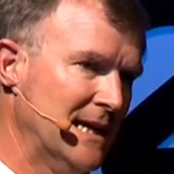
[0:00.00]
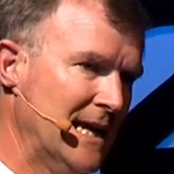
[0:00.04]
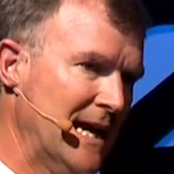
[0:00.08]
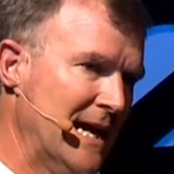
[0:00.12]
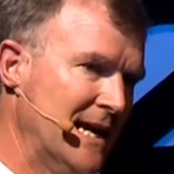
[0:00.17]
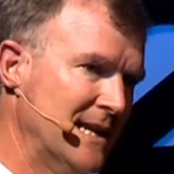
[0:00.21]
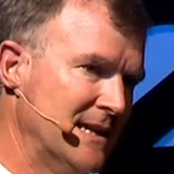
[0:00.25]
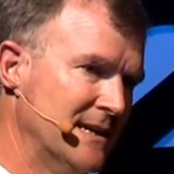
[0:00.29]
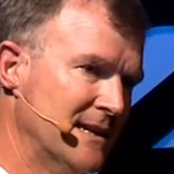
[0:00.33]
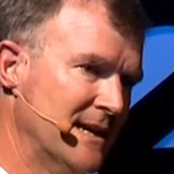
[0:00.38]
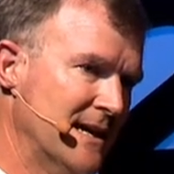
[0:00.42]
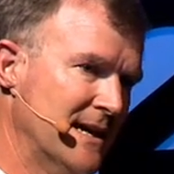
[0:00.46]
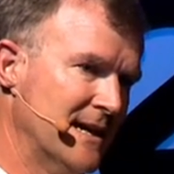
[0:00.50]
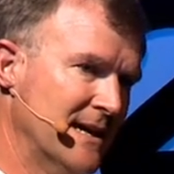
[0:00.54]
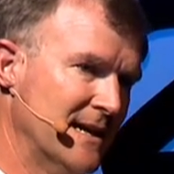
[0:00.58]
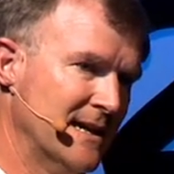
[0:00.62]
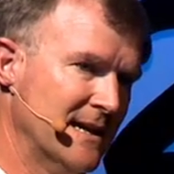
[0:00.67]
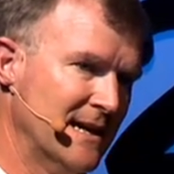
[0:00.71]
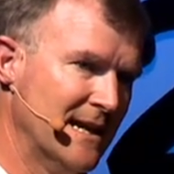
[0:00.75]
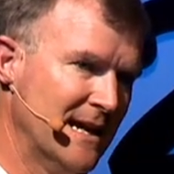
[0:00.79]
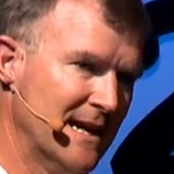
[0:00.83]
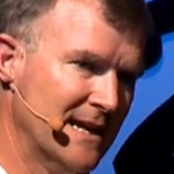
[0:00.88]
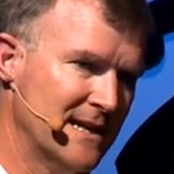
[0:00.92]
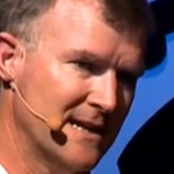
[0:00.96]
And
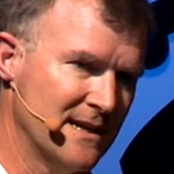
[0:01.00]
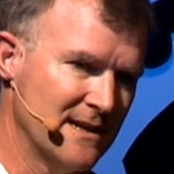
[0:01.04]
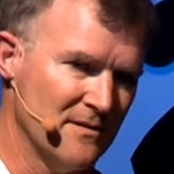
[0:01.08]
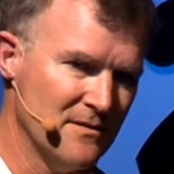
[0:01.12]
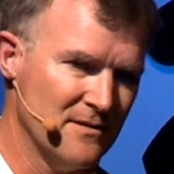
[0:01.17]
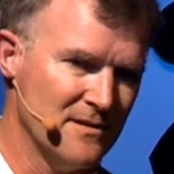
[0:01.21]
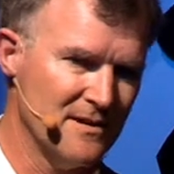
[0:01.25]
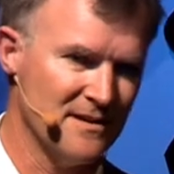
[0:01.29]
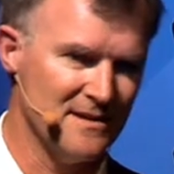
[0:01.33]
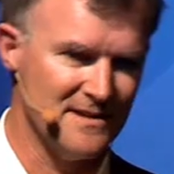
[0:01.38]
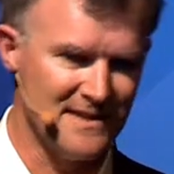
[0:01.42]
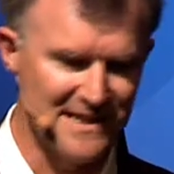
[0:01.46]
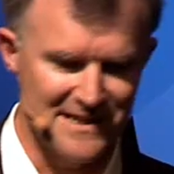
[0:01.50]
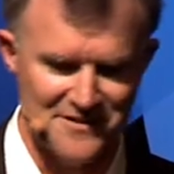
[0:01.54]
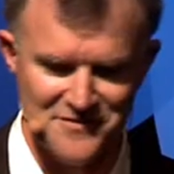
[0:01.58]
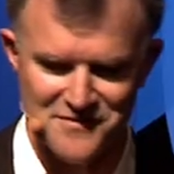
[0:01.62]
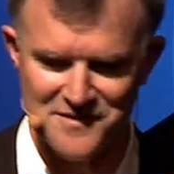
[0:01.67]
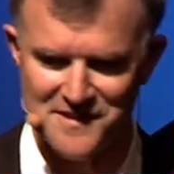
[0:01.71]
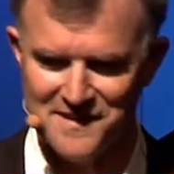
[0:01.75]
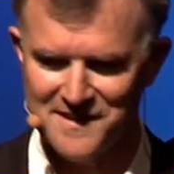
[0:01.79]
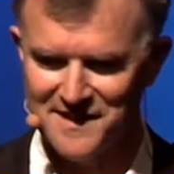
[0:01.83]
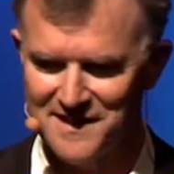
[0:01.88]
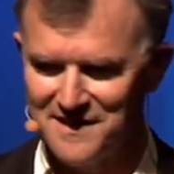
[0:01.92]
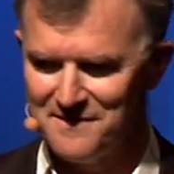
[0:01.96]
the
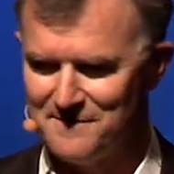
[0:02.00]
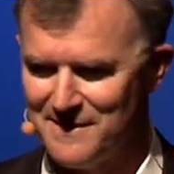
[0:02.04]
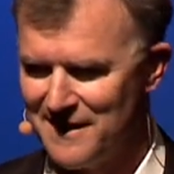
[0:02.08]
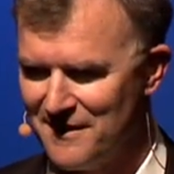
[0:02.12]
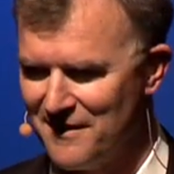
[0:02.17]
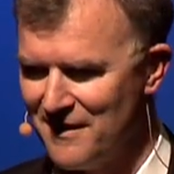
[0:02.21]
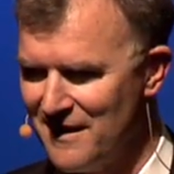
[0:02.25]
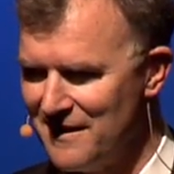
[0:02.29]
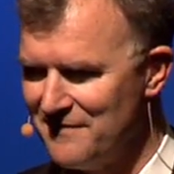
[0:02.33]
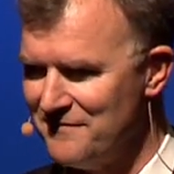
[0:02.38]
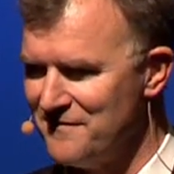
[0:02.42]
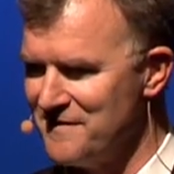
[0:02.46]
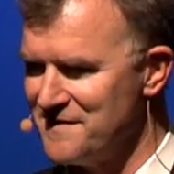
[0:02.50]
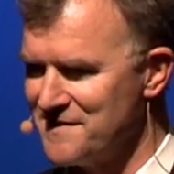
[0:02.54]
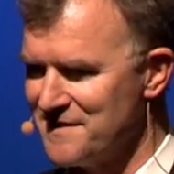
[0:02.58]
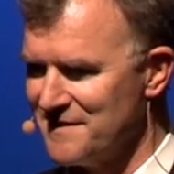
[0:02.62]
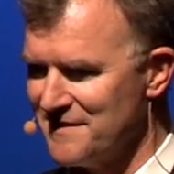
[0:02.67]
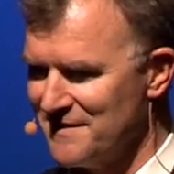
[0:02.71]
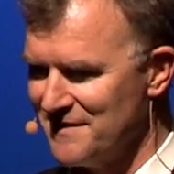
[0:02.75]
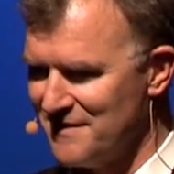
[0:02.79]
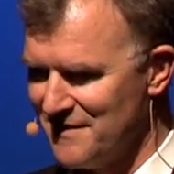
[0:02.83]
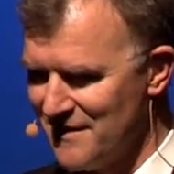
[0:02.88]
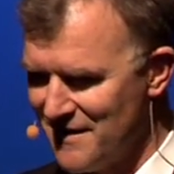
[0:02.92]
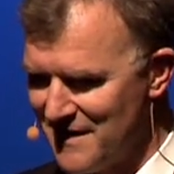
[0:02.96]
interesting thing about life is
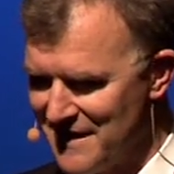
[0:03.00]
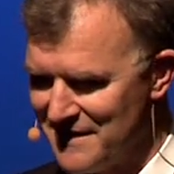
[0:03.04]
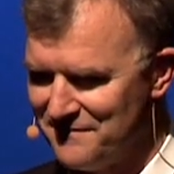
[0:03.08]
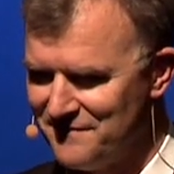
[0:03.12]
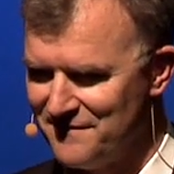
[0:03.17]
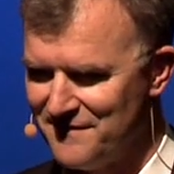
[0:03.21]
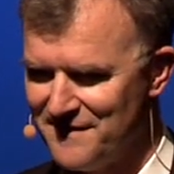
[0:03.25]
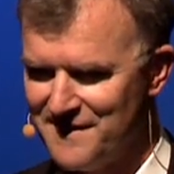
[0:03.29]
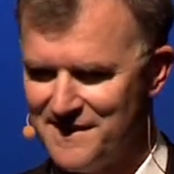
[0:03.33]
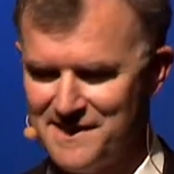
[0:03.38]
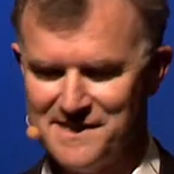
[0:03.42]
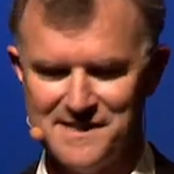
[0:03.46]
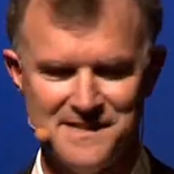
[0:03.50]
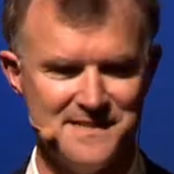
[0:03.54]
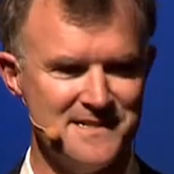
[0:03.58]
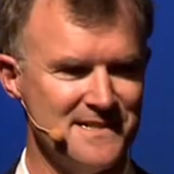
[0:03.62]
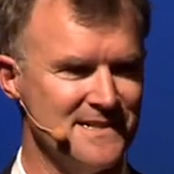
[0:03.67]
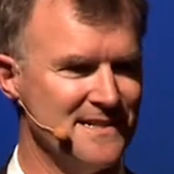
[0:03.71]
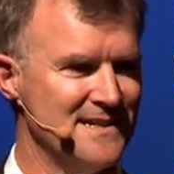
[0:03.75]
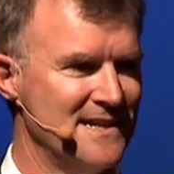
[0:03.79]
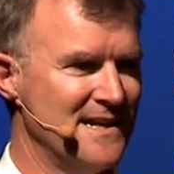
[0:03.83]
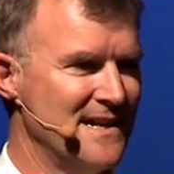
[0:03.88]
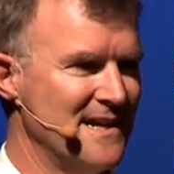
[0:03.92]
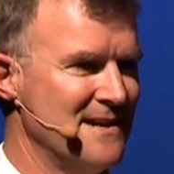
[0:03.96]
that life is